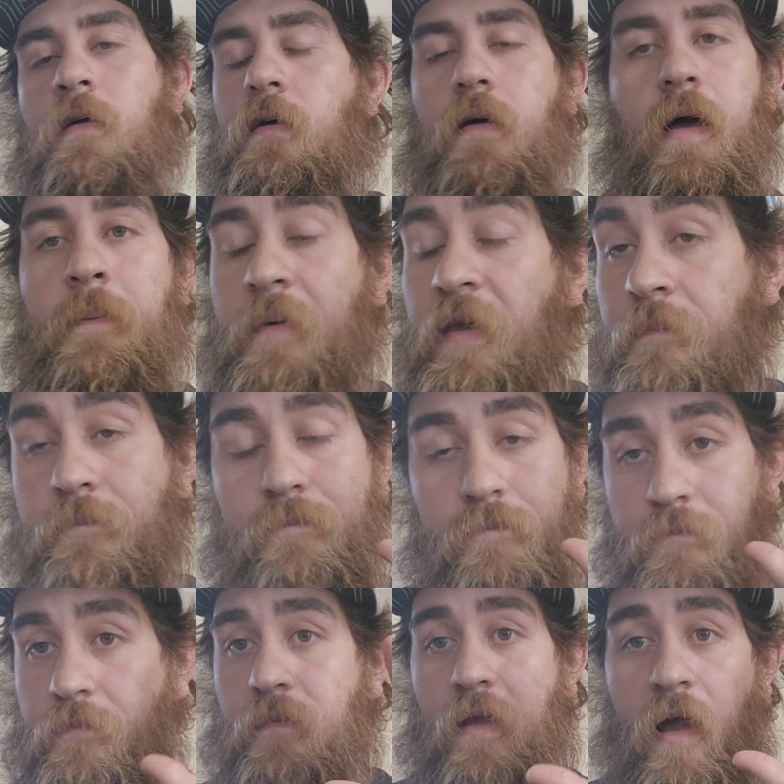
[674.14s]
I mean,
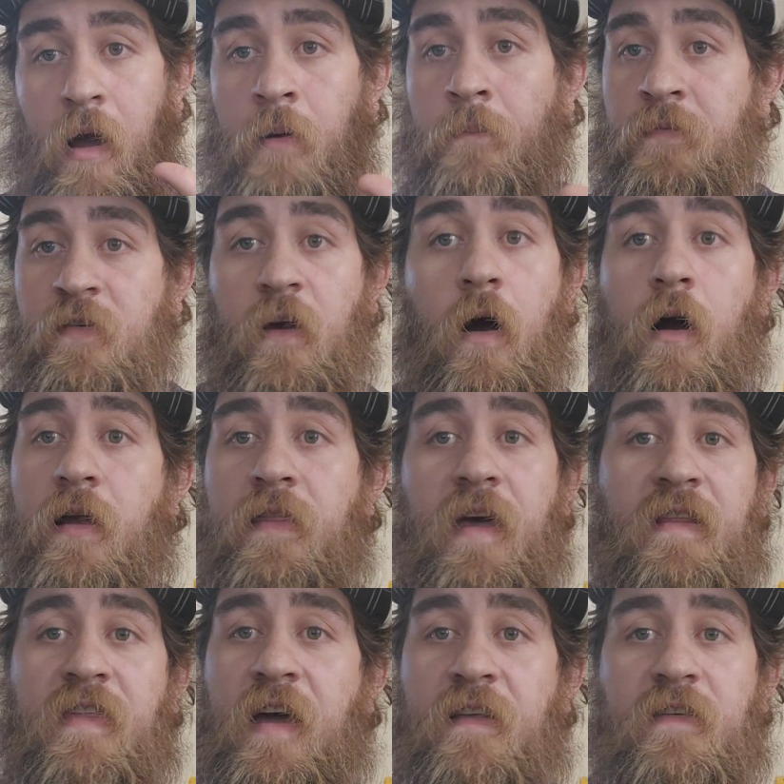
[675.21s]
I'm sorry
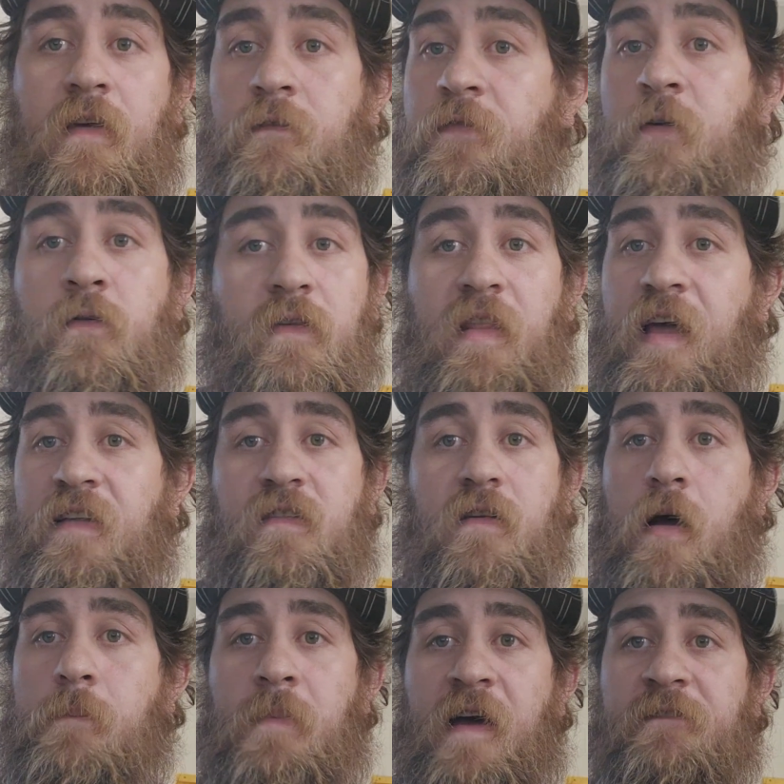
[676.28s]
that that's confusing. That's
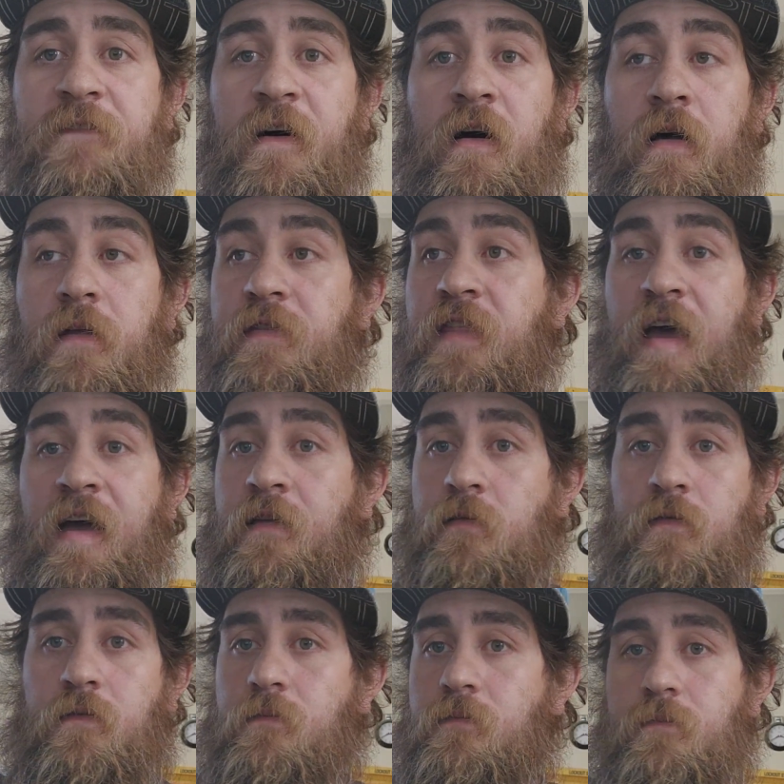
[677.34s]
not my fault.
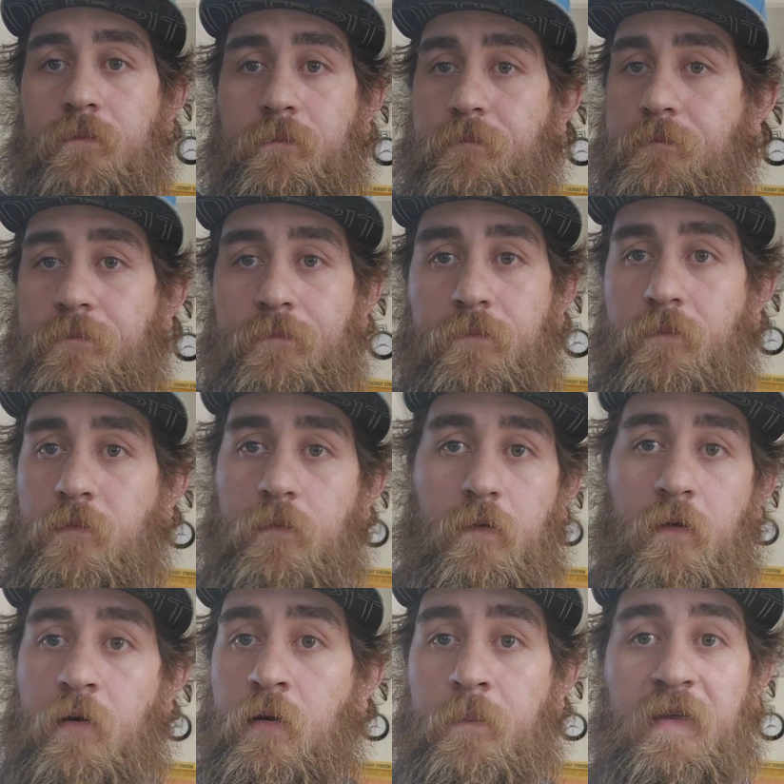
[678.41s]
That's
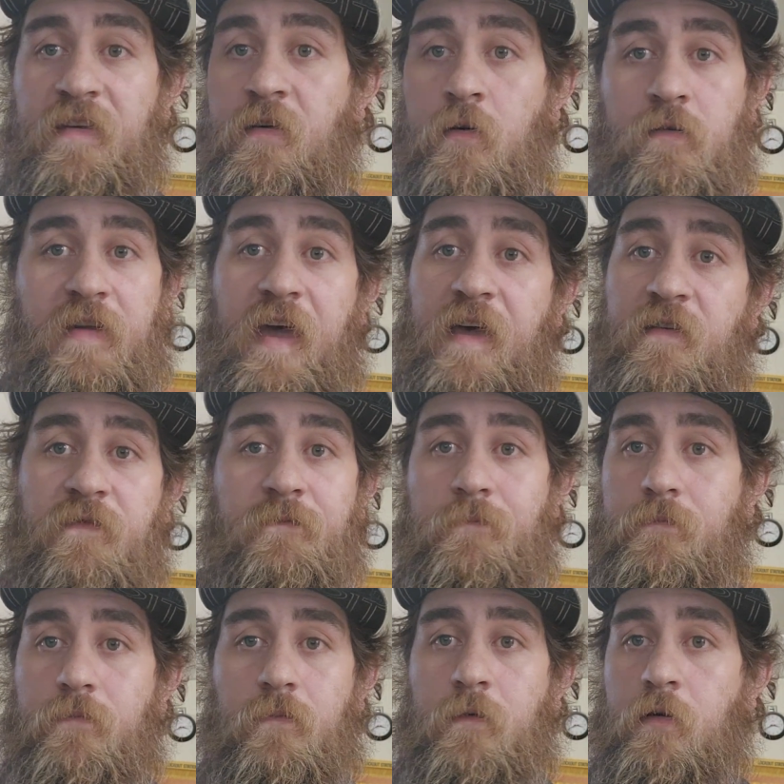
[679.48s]
going to be your test
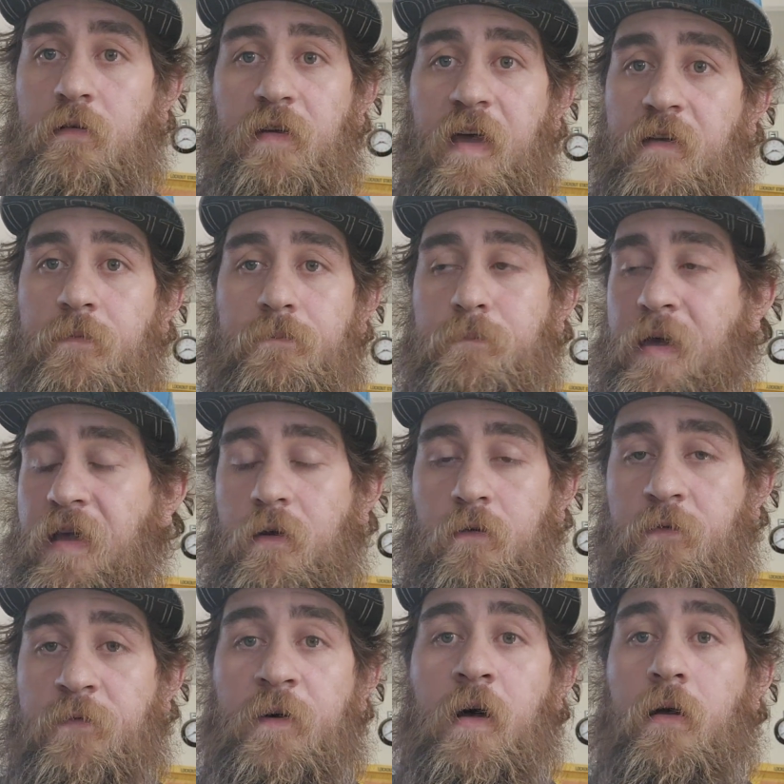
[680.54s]

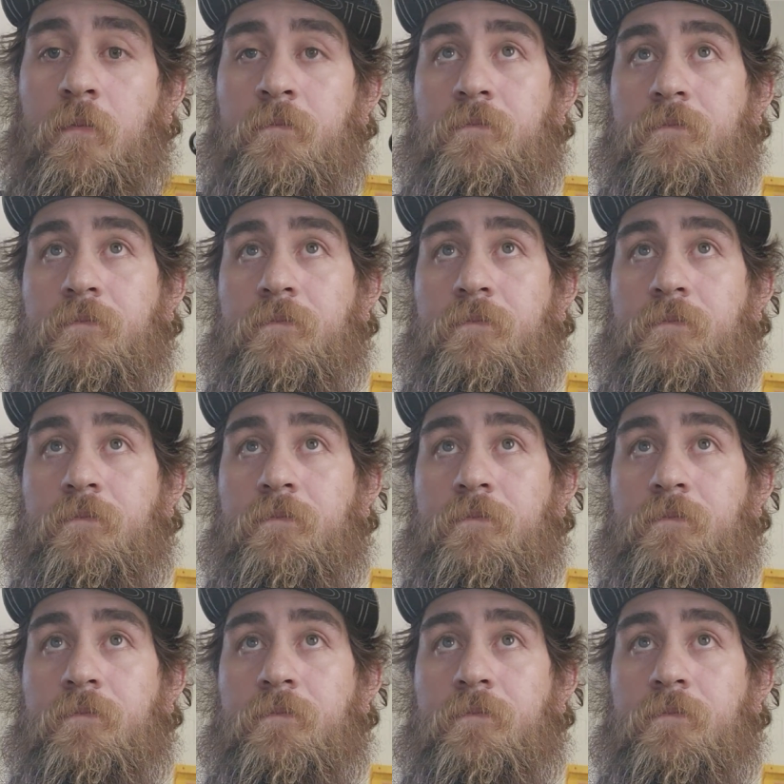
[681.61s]
maker's fault.